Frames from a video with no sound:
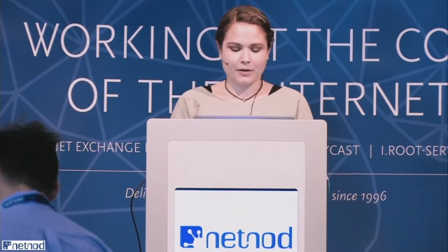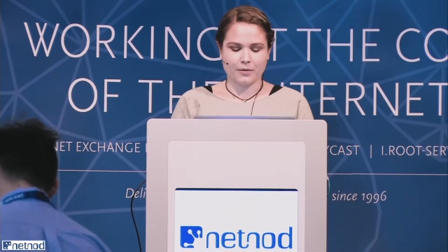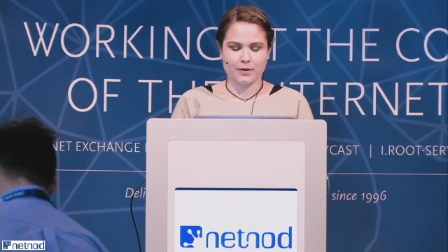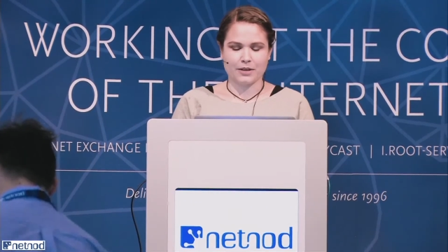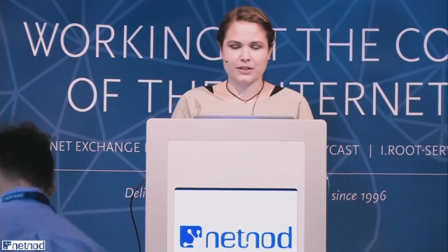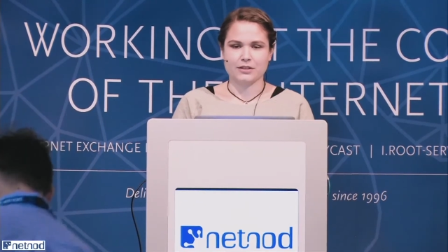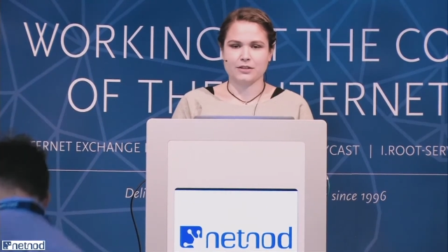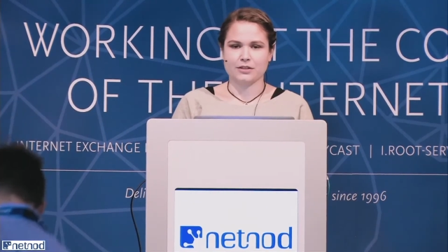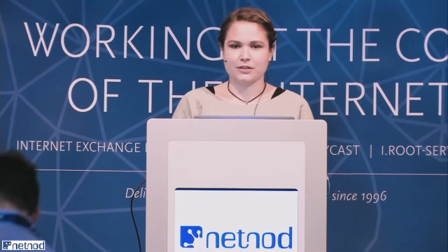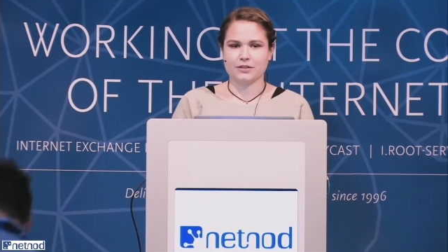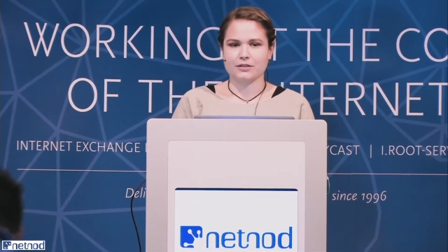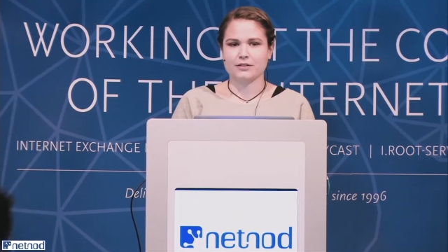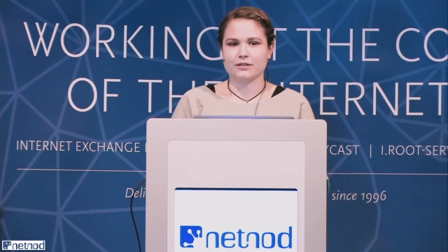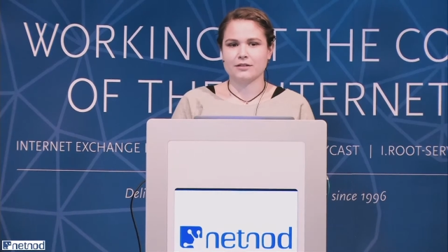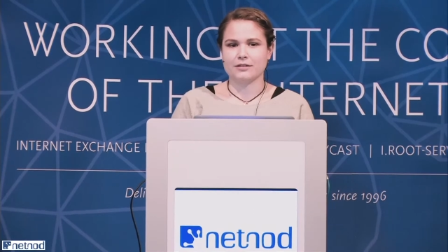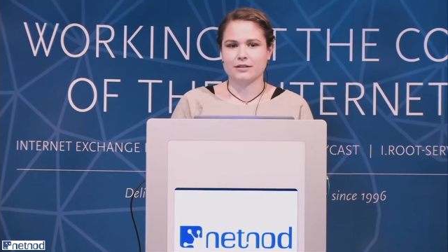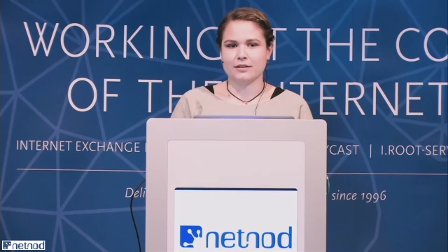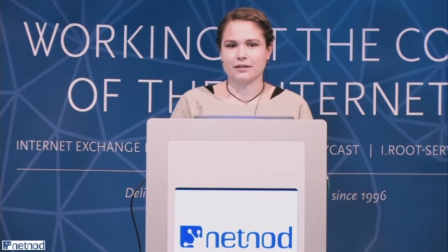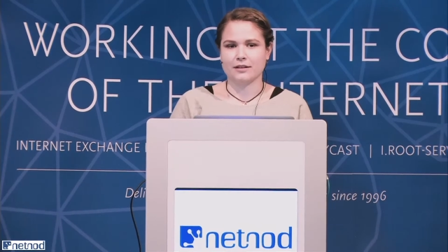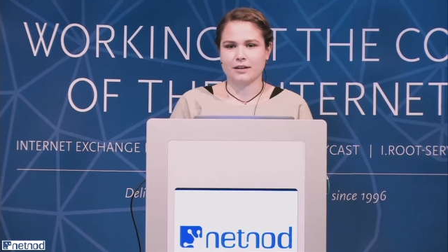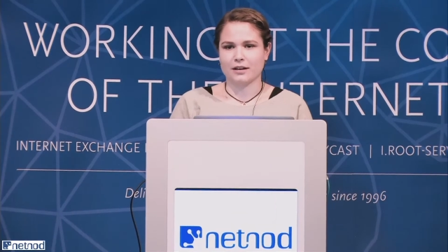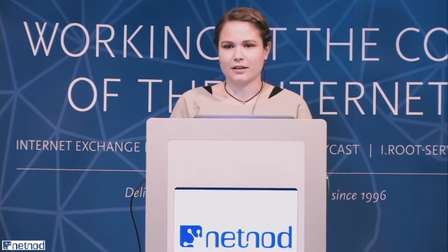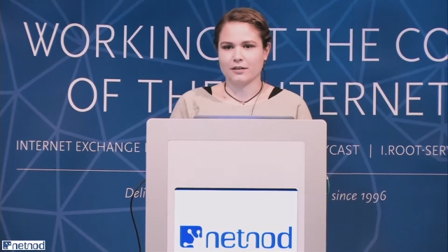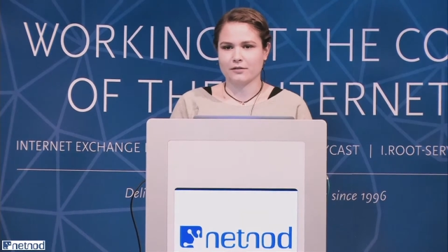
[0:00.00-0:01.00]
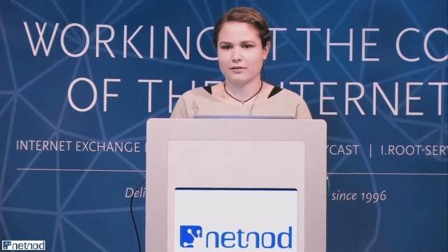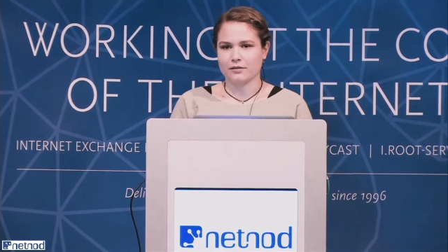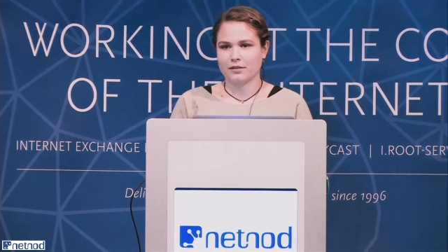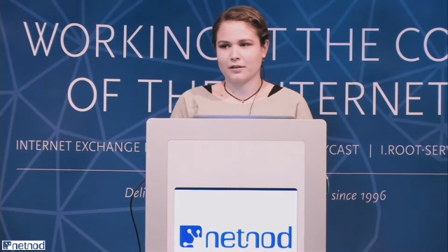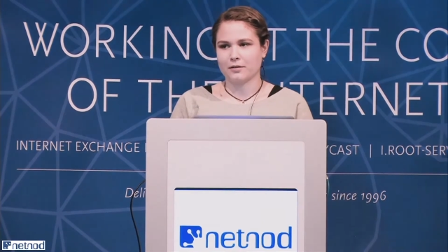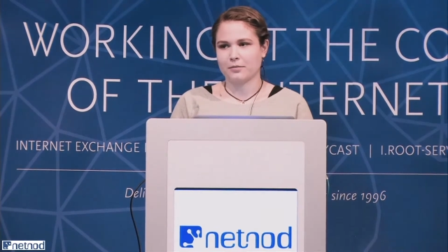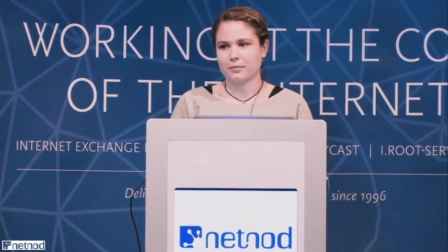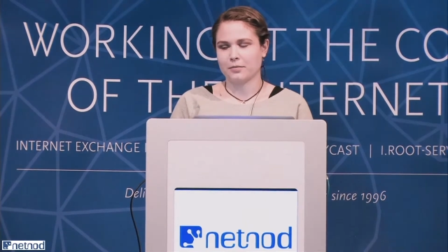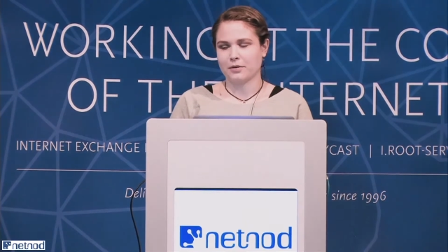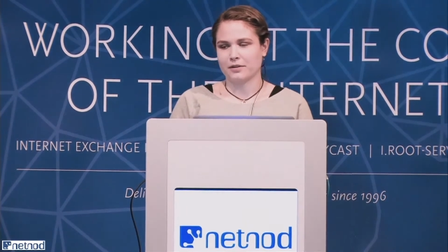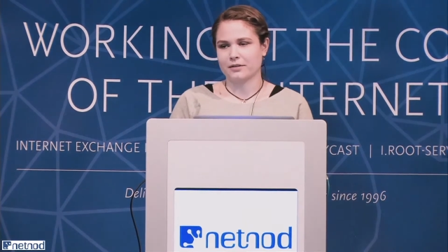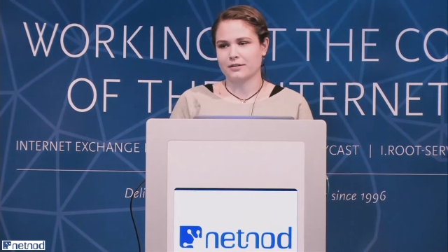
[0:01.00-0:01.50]
questions in the end of the
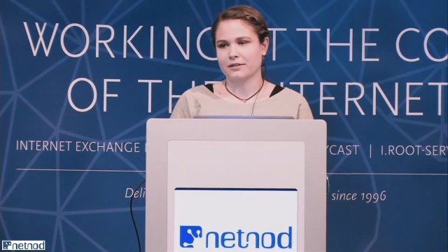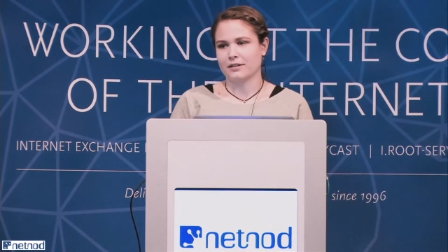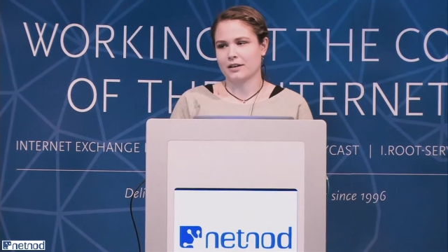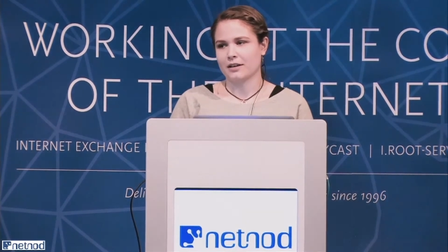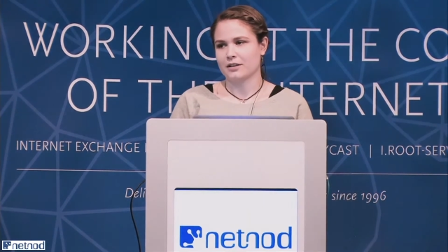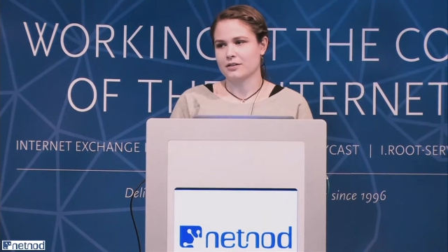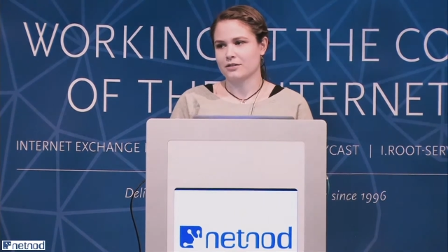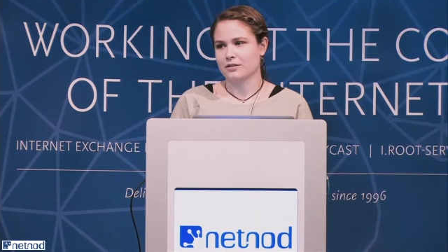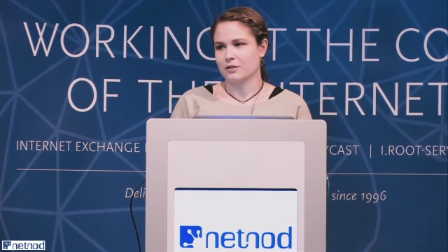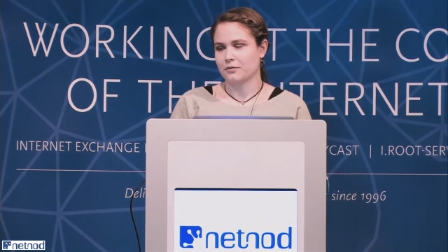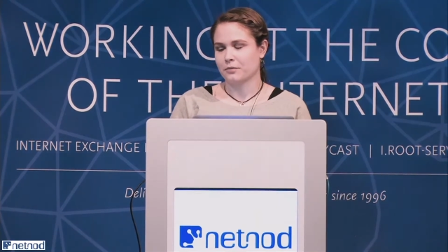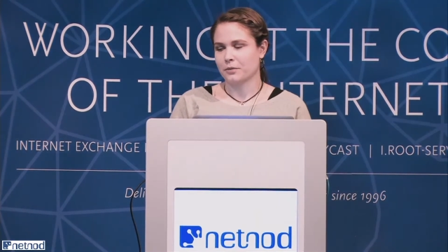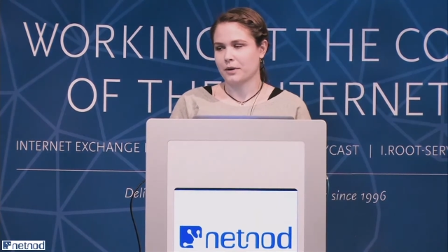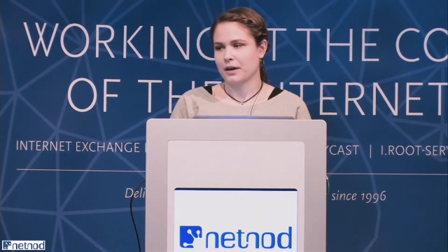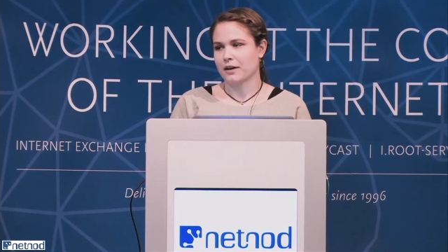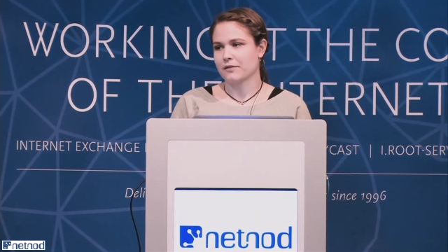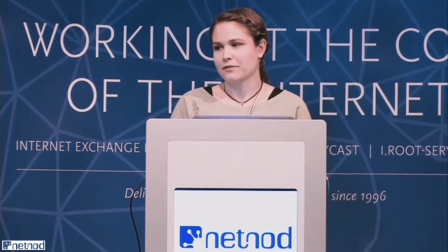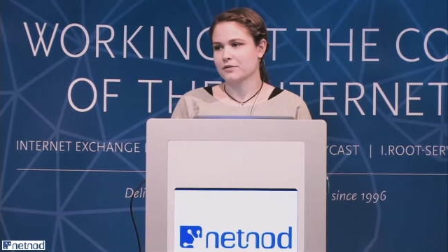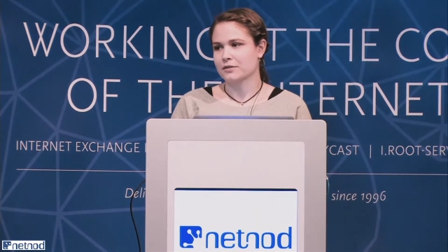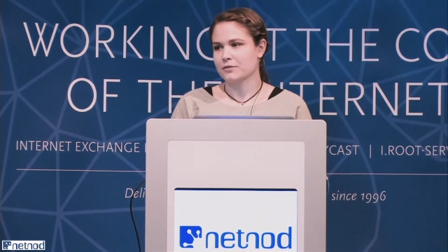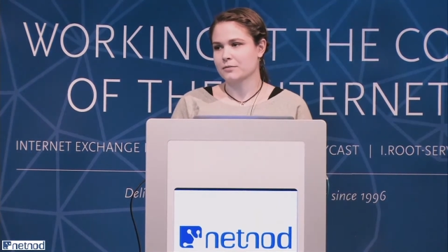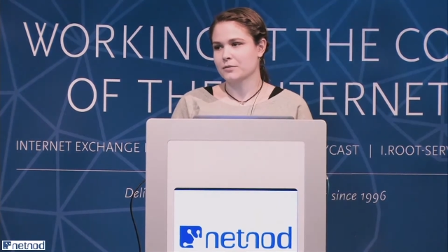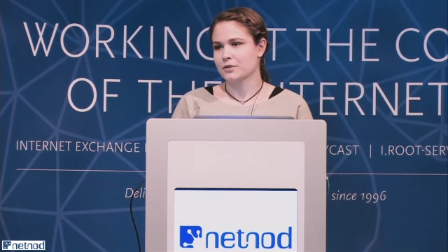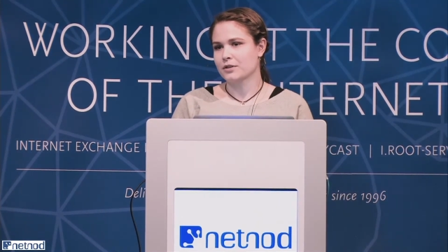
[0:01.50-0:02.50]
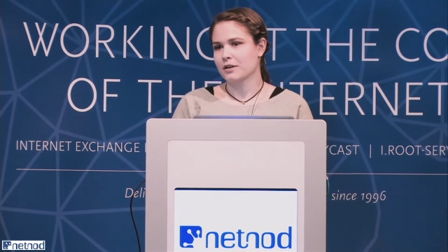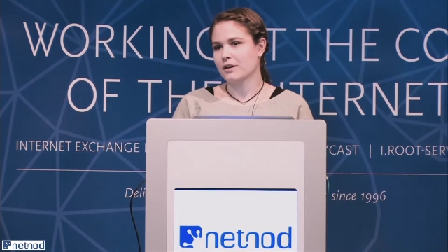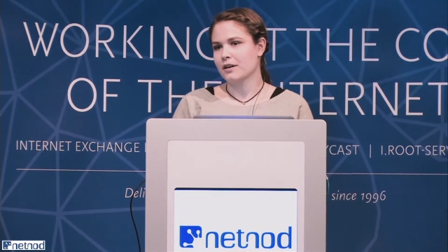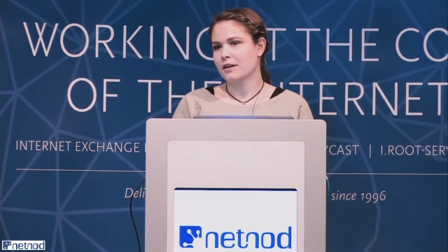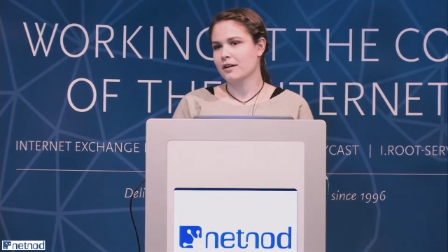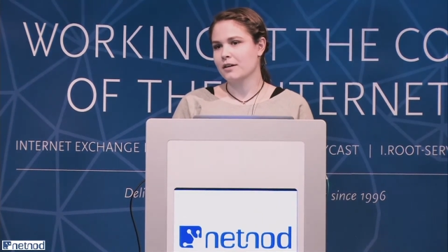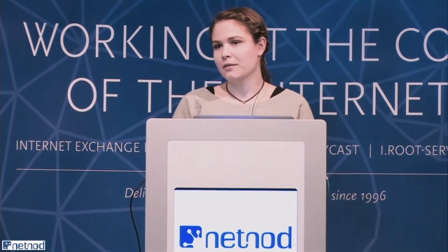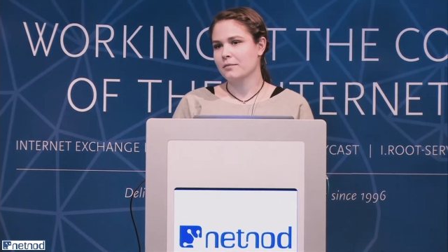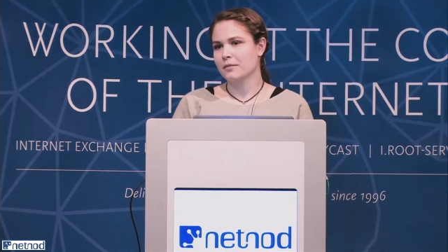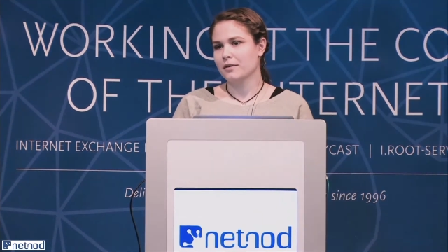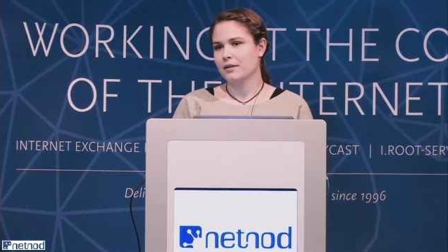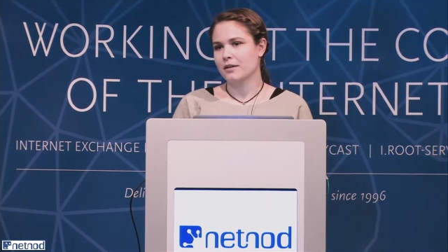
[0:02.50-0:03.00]
presentation if we have some
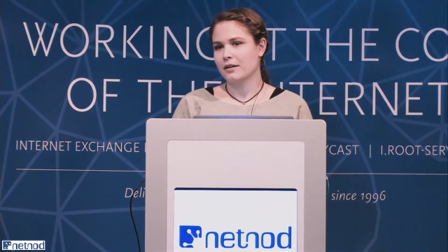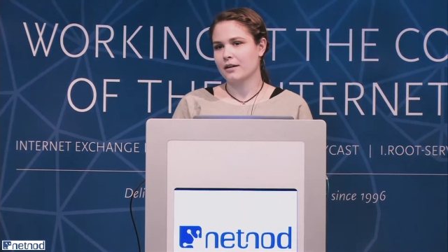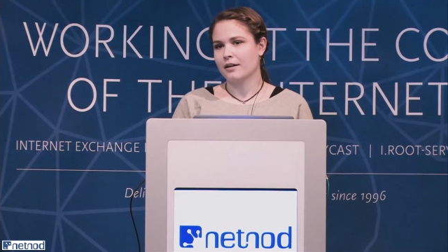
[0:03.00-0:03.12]
time,